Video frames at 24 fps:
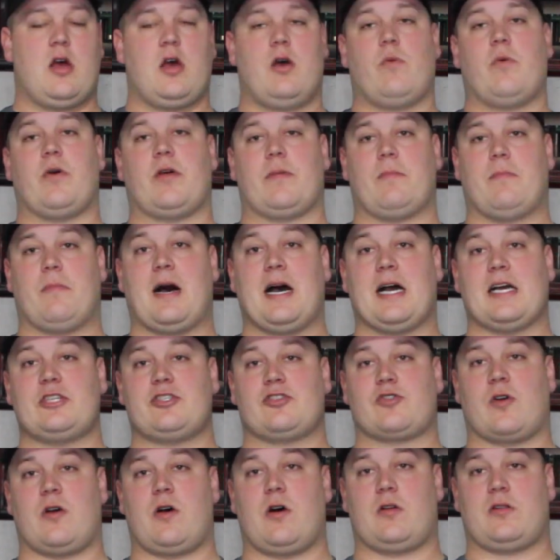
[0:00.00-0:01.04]
With my
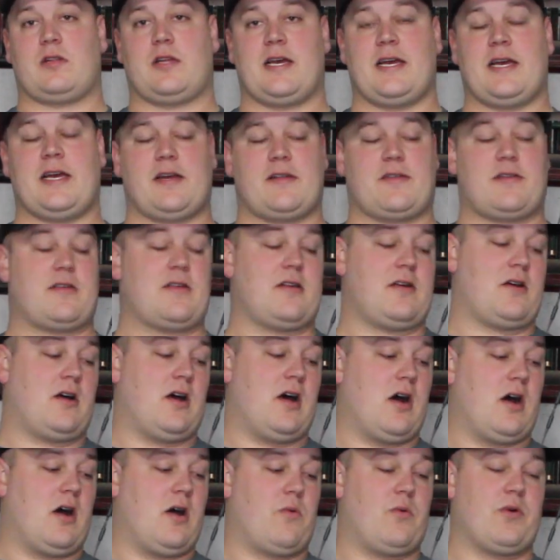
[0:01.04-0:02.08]
draw length,
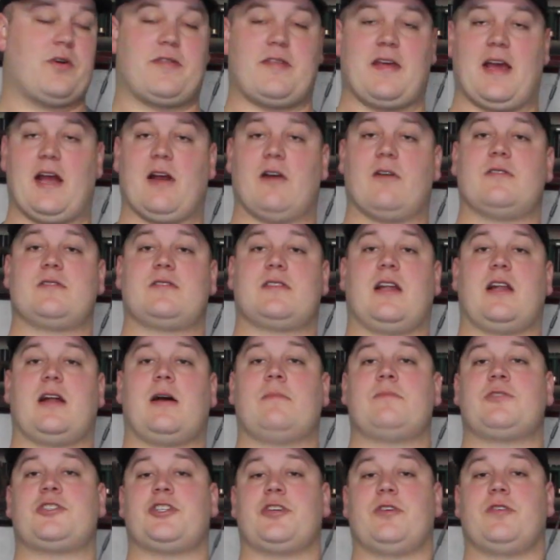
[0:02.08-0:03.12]
with the arrows that
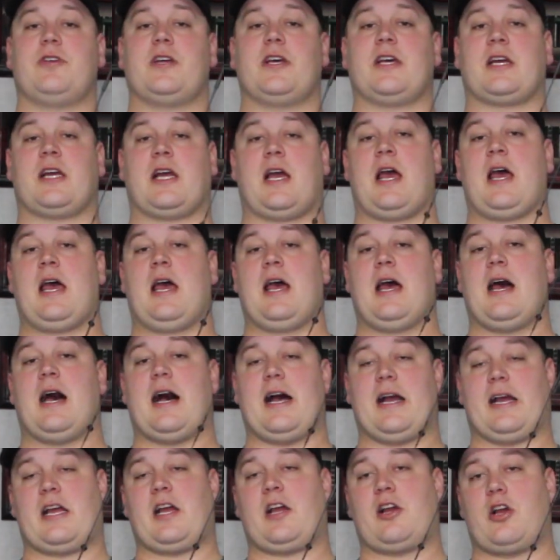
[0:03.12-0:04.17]
I'm shooting,
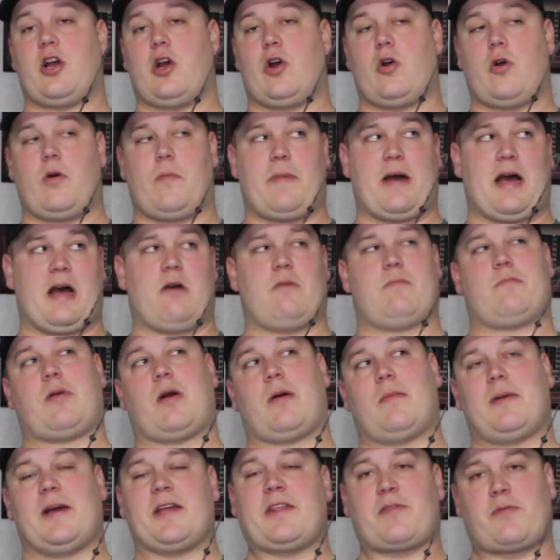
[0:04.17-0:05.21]
I can go about
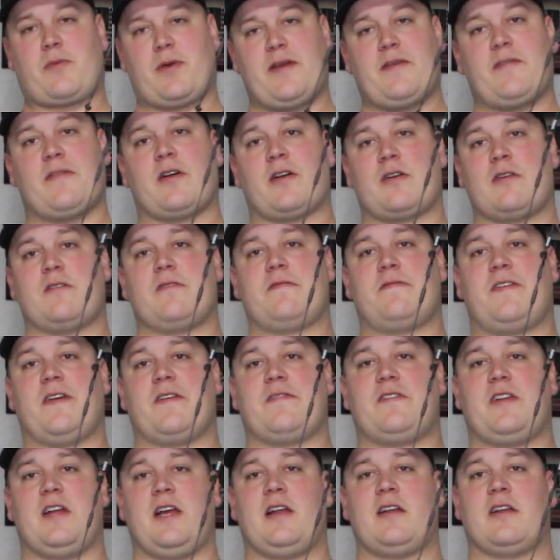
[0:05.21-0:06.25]
probably
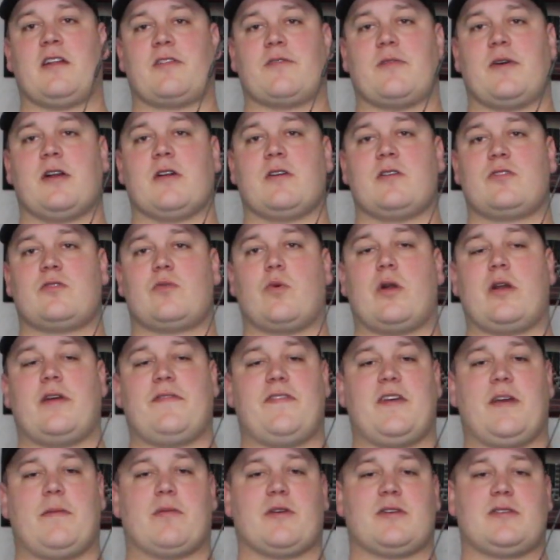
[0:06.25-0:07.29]
315 to 320
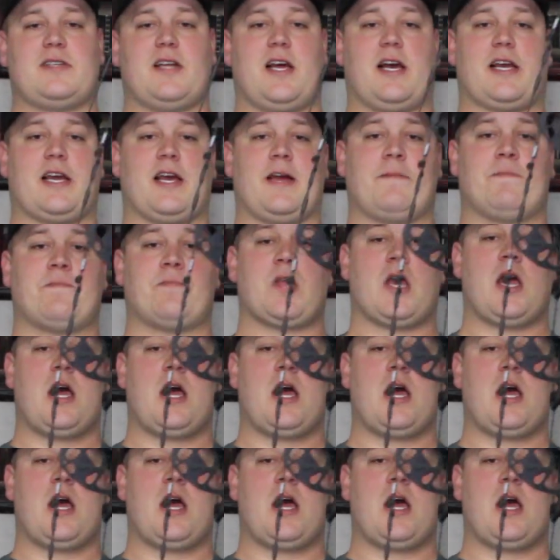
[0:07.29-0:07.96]
feet per second.